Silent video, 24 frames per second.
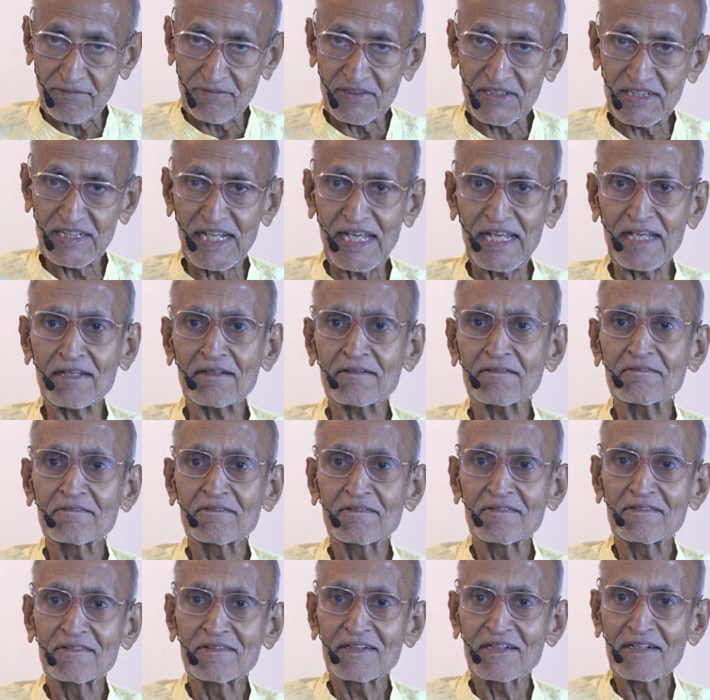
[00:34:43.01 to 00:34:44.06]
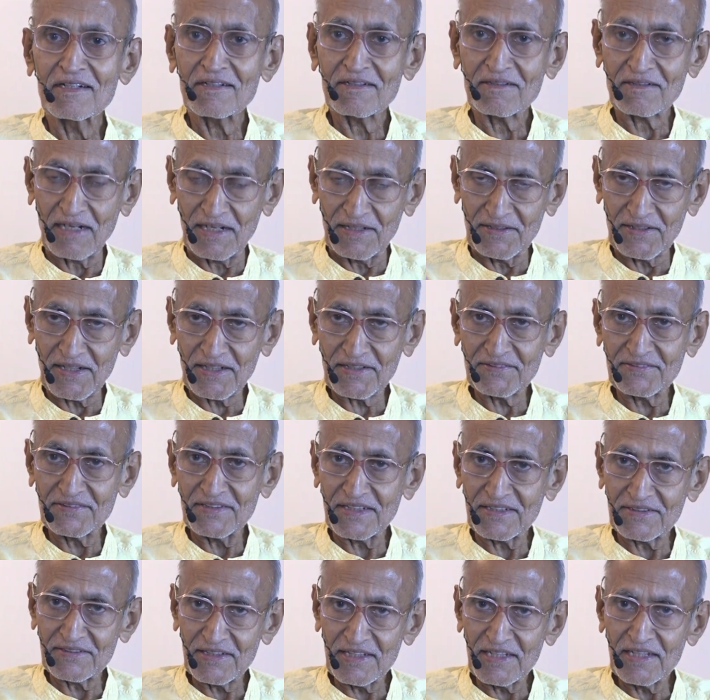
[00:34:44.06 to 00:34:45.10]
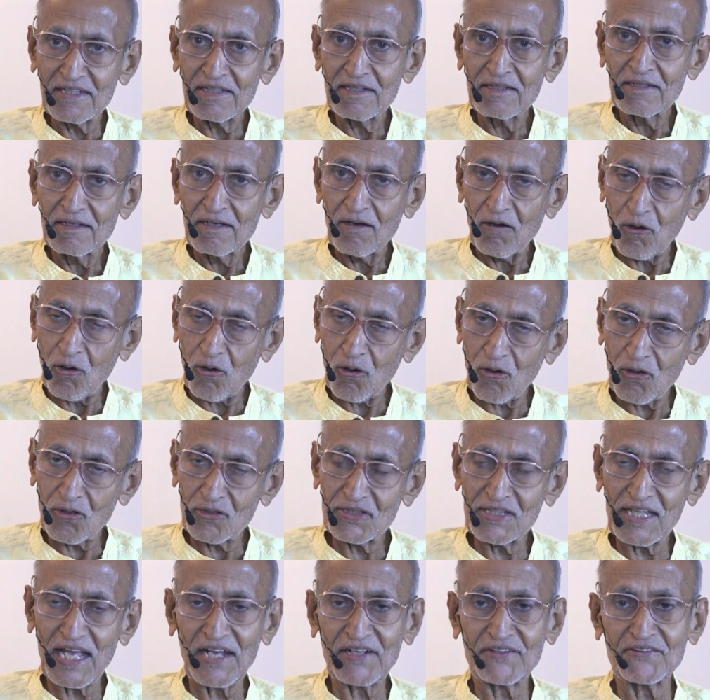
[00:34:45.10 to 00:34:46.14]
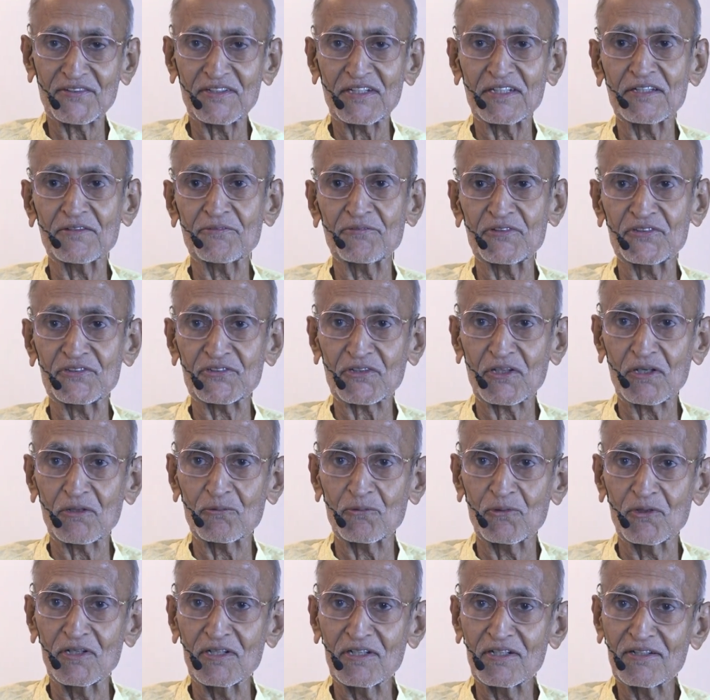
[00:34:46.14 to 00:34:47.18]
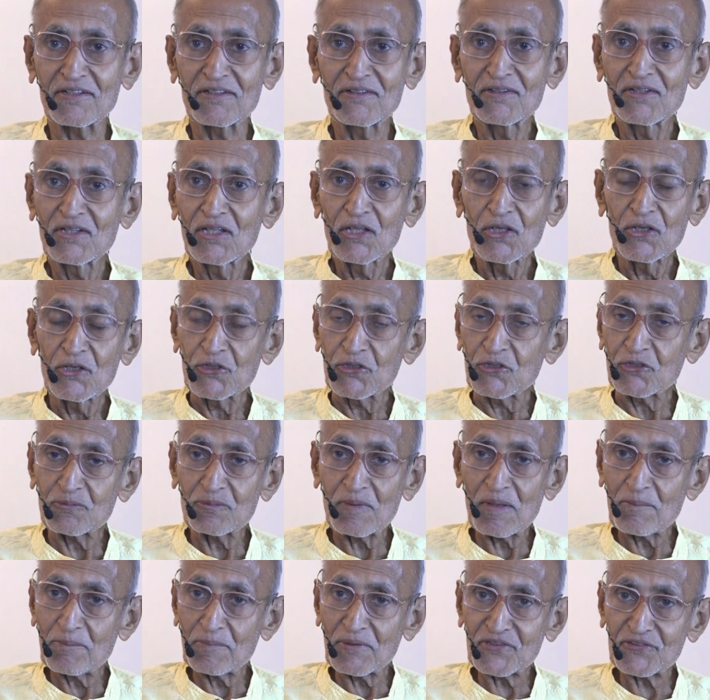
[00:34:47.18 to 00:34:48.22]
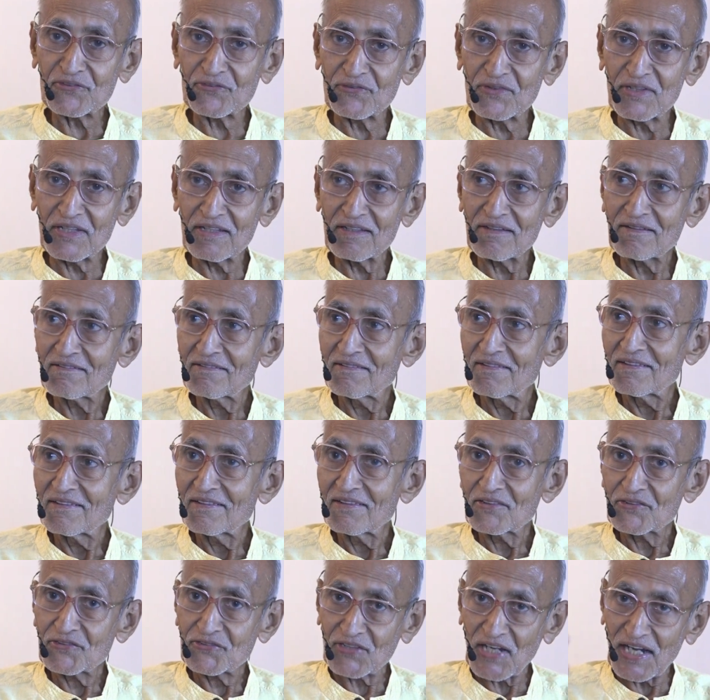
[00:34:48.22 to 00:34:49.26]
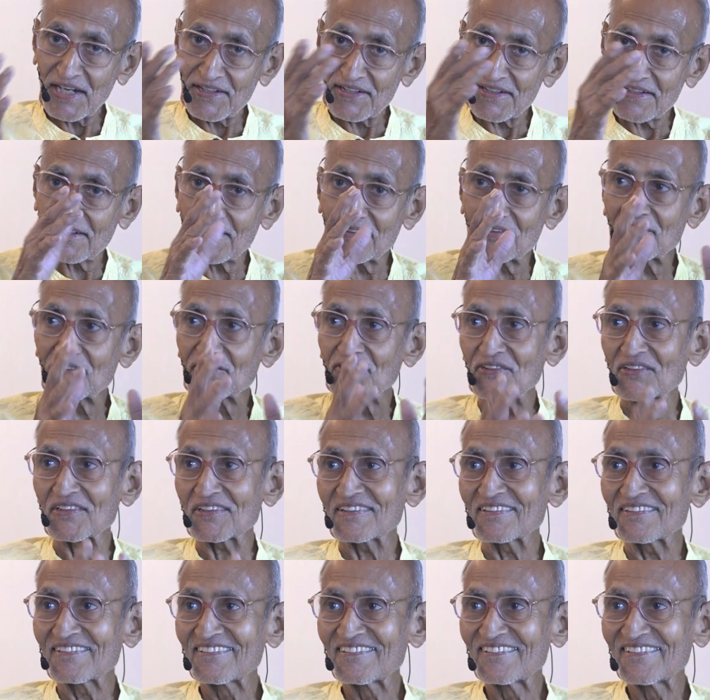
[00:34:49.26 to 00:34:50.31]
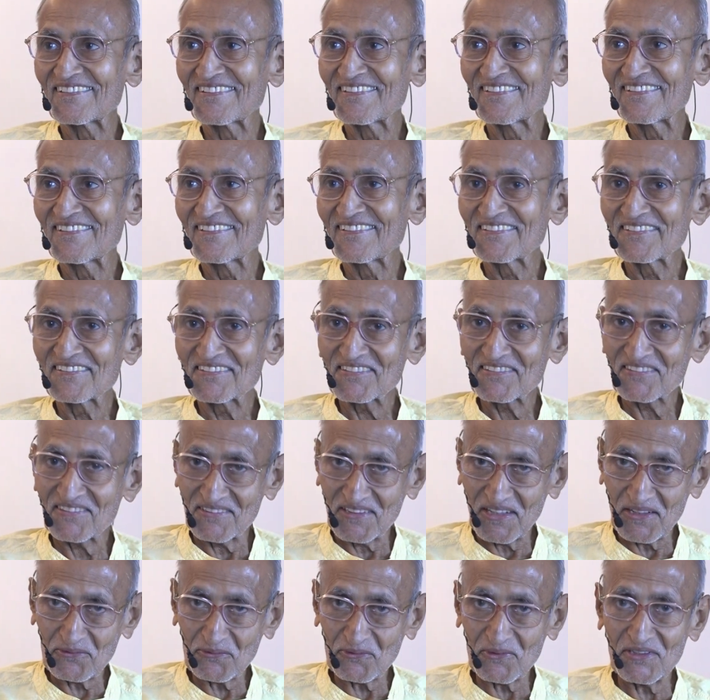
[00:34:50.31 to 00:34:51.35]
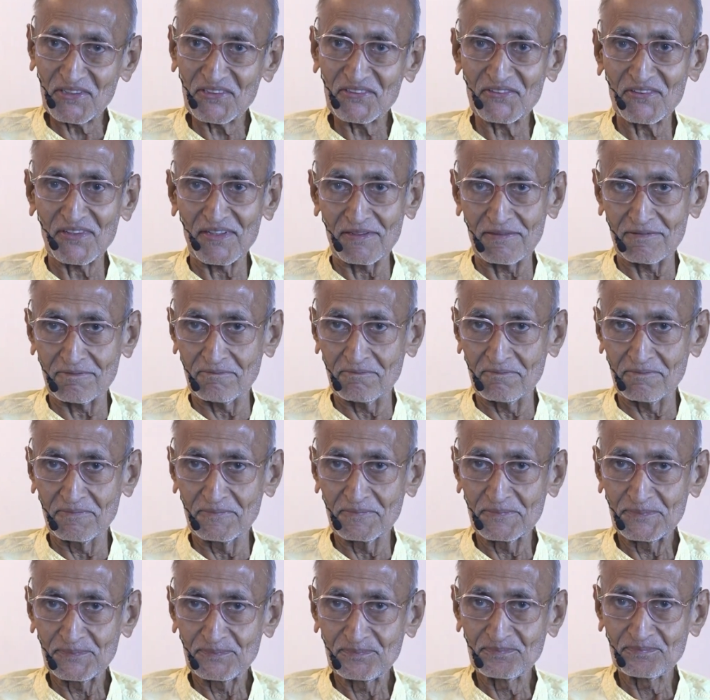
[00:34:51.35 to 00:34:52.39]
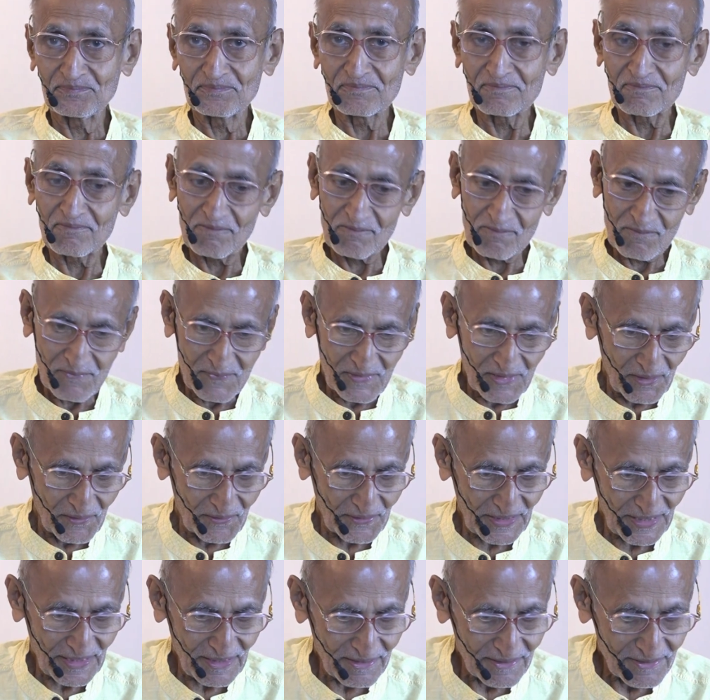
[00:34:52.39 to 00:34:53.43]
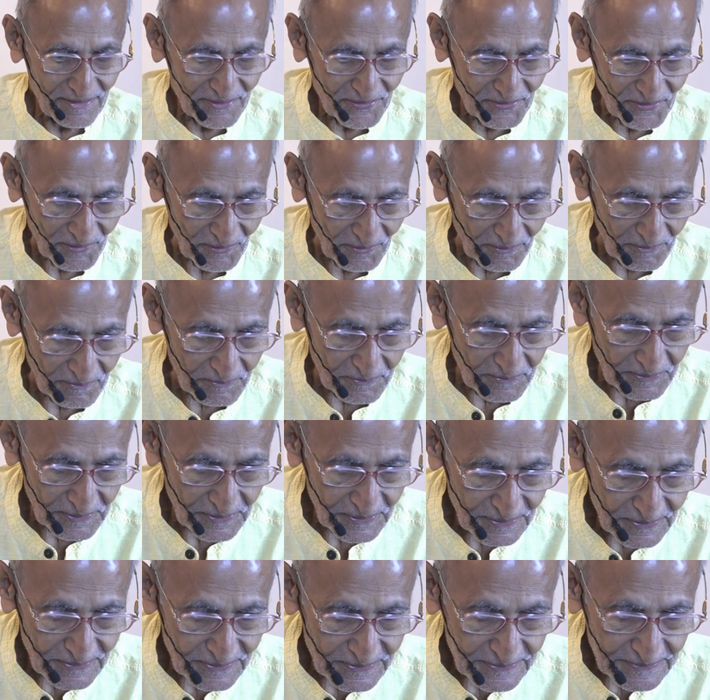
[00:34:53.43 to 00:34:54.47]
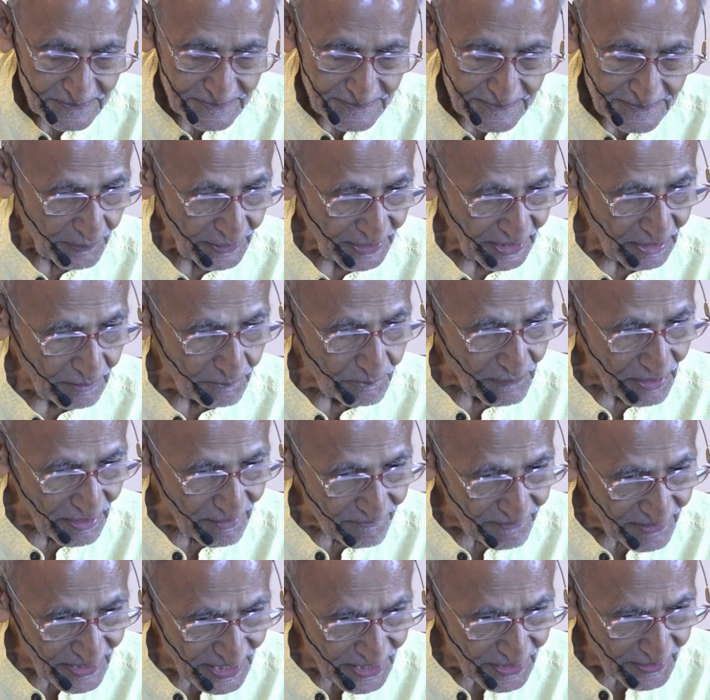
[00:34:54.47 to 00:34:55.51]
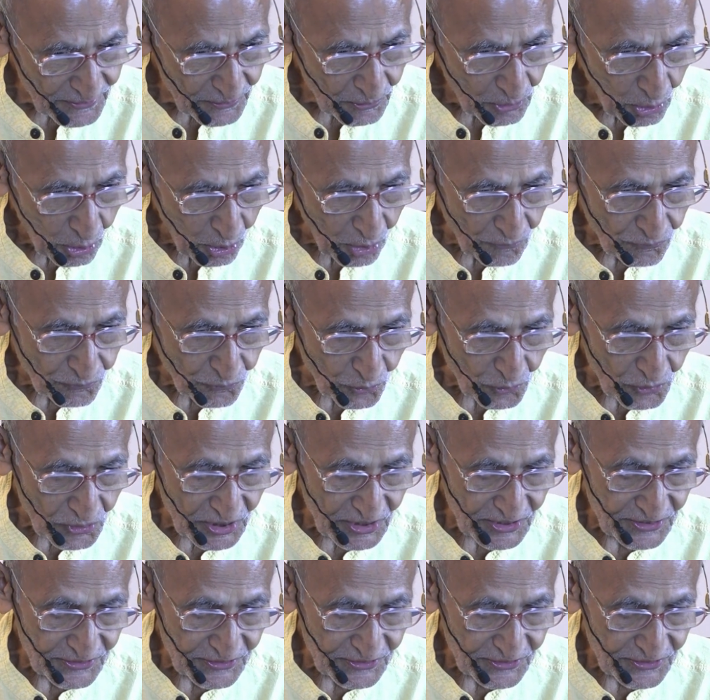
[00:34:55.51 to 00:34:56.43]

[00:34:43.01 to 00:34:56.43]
governing, conducting the all the action in the physical world, you may miss the static condition. So that's what he's saying. Okay? So, become aware of